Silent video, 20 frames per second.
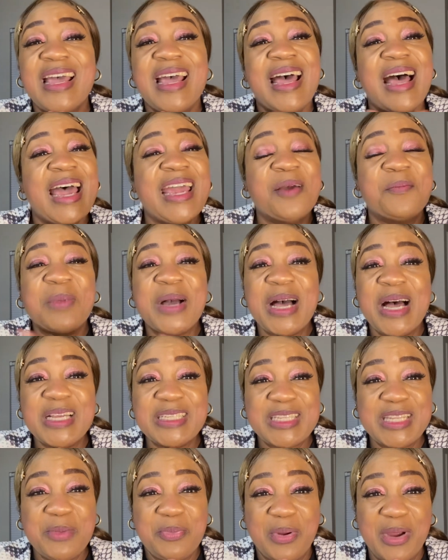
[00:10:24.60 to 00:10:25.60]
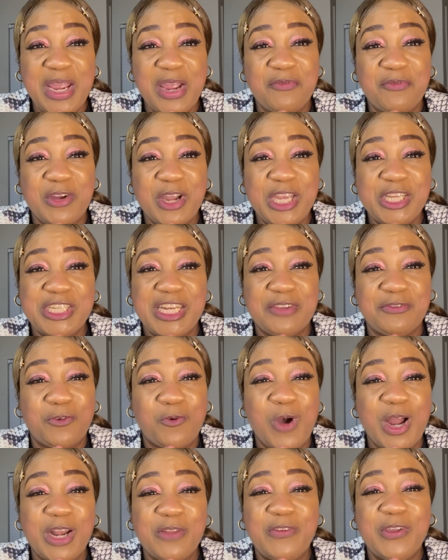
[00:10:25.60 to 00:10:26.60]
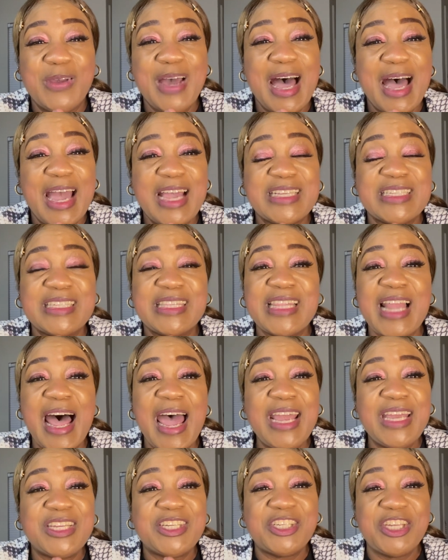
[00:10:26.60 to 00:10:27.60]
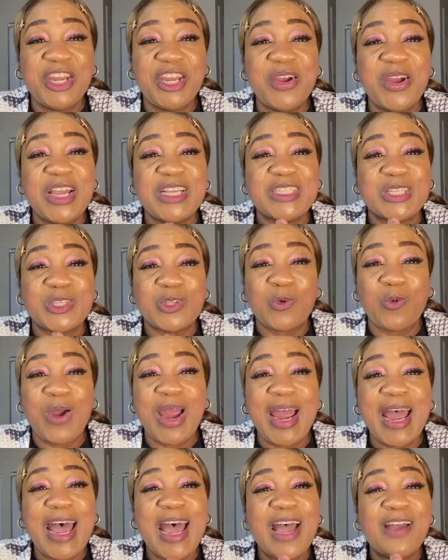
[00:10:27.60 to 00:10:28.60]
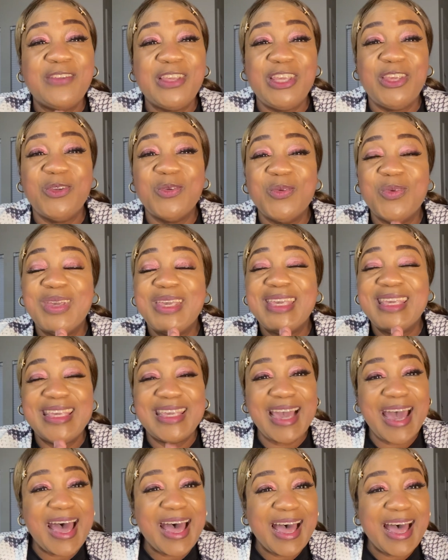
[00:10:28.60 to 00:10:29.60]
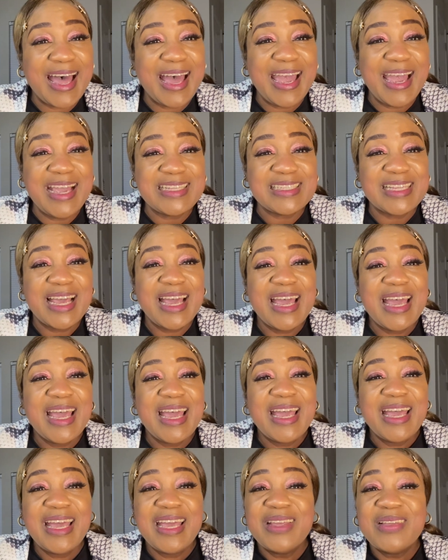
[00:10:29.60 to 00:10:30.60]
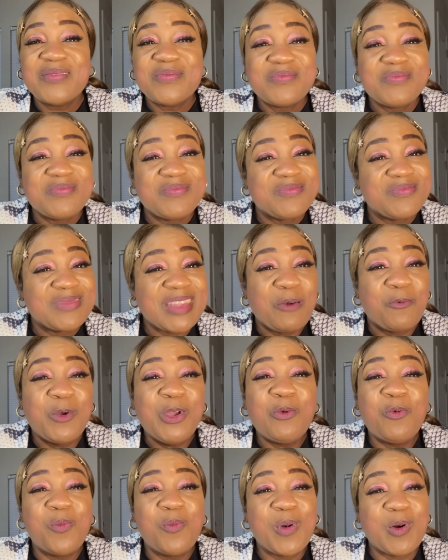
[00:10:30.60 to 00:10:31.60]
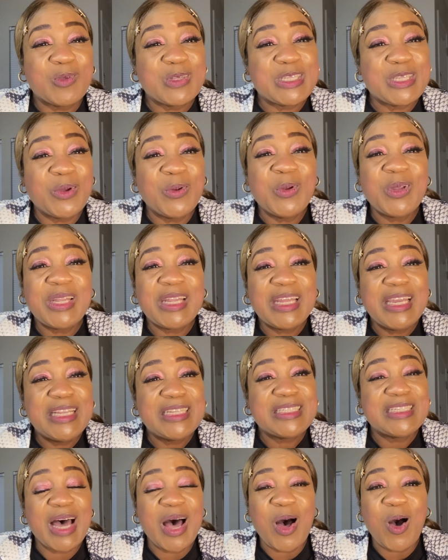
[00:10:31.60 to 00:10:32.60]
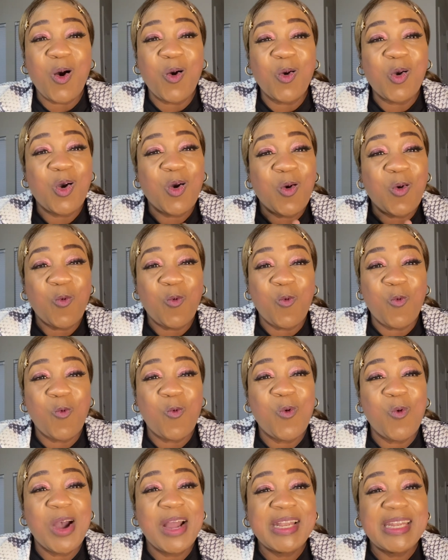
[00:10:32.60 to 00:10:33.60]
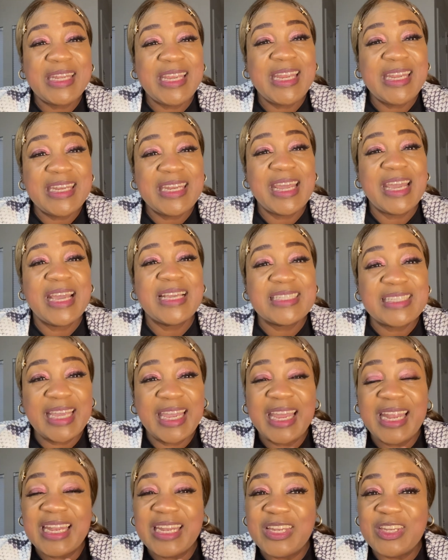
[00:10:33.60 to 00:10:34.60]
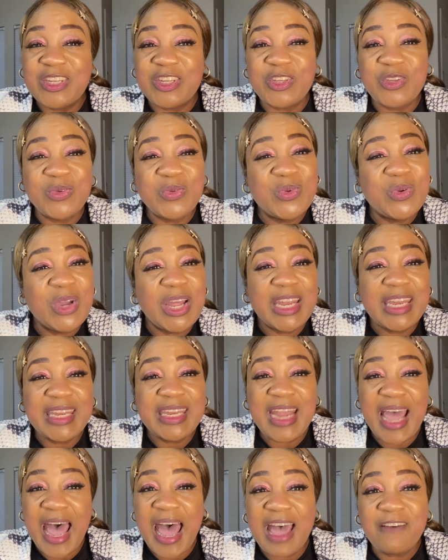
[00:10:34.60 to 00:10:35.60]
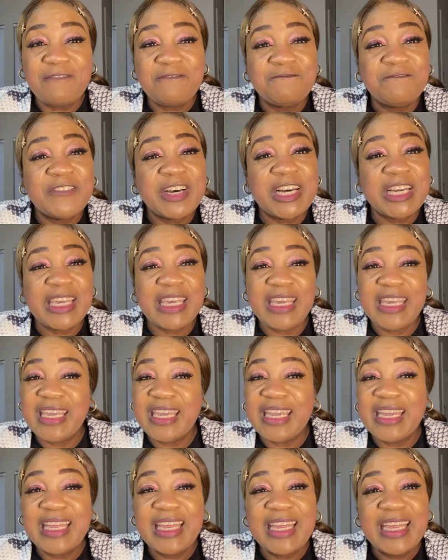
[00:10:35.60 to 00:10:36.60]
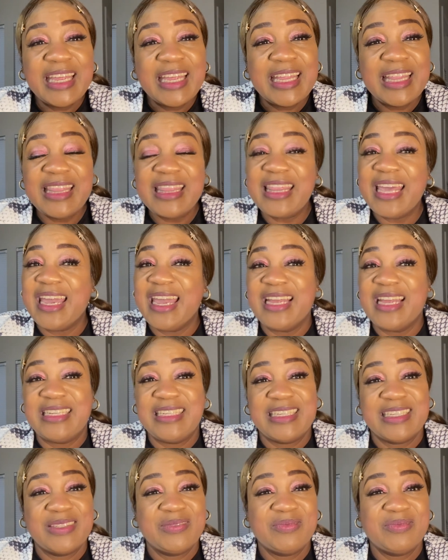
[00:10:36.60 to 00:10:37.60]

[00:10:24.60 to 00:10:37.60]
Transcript: I am constantly praying for each and every one of you guys. Like, share, and subscribe, you guys. We will most certainly talk on the next. And do not forget that